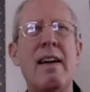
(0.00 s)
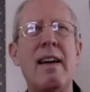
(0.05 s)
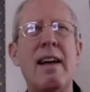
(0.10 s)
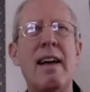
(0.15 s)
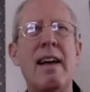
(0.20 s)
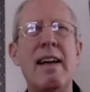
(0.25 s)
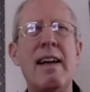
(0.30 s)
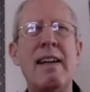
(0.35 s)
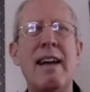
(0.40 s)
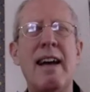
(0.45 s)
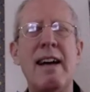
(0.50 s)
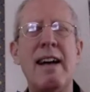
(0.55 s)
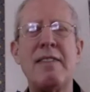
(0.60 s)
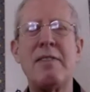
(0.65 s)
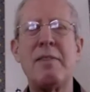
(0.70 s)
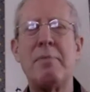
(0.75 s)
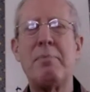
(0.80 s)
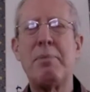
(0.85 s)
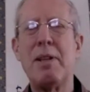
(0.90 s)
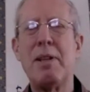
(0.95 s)
It has
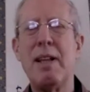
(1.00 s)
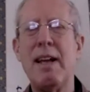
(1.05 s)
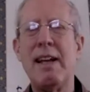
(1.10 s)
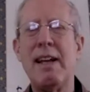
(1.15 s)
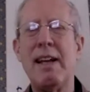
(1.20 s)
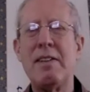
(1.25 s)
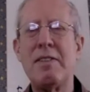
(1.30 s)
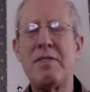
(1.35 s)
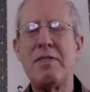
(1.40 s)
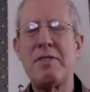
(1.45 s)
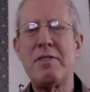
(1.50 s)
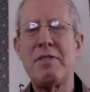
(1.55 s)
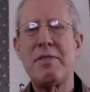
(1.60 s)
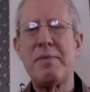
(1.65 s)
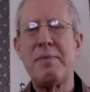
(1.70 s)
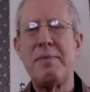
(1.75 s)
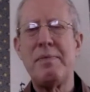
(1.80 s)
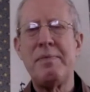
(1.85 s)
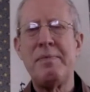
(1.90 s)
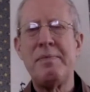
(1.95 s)
a place
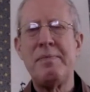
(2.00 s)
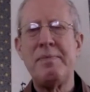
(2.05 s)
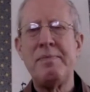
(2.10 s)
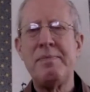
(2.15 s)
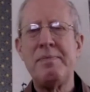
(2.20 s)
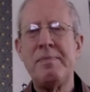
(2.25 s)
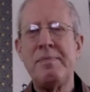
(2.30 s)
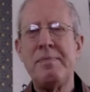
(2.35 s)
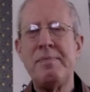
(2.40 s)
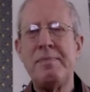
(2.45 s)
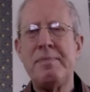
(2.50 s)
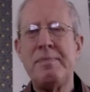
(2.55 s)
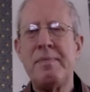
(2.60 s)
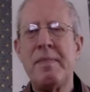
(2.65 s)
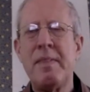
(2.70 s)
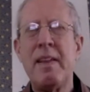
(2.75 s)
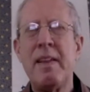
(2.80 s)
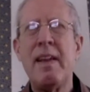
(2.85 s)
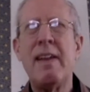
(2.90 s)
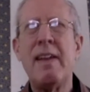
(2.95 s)

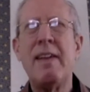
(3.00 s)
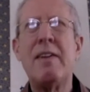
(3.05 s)
in